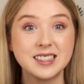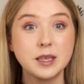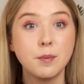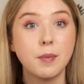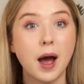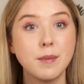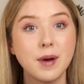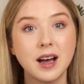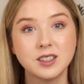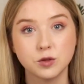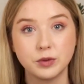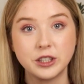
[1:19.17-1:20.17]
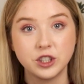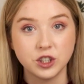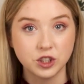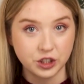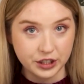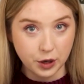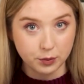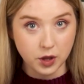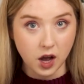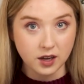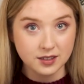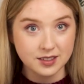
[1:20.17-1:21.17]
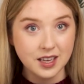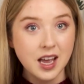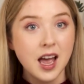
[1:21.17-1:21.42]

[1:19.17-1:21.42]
to bypass regional geoblocks.